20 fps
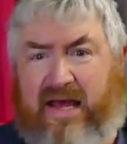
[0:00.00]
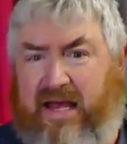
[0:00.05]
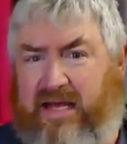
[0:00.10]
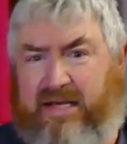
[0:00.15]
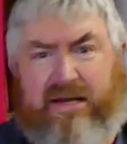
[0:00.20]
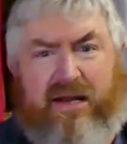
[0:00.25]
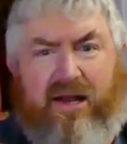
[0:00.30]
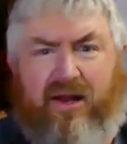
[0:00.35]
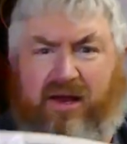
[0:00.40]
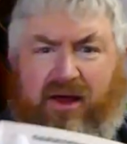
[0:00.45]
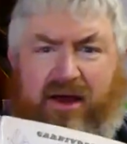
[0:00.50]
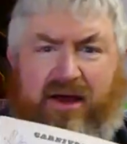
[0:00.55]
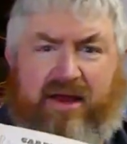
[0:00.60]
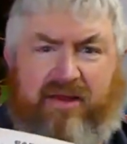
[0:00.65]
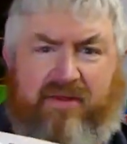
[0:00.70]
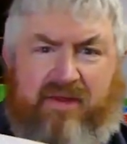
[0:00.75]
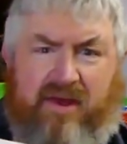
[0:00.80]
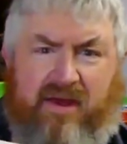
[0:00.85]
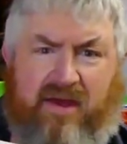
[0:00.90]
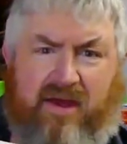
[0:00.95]
There's a lot like
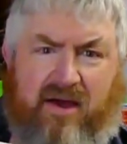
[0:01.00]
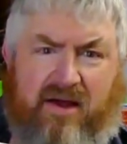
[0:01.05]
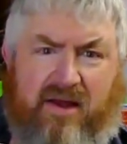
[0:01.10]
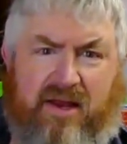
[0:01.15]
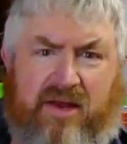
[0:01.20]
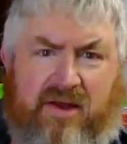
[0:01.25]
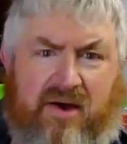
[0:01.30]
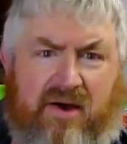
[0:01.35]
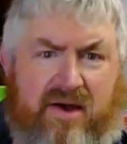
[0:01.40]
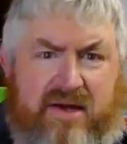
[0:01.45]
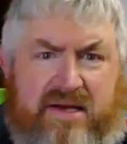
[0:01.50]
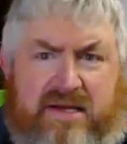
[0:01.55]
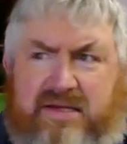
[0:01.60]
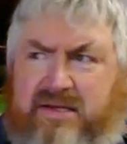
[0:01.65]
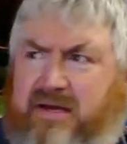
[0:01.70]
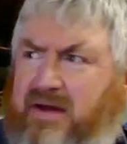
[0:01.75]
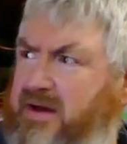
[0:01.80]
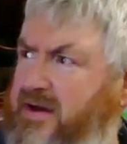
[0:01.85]
in the early 90s.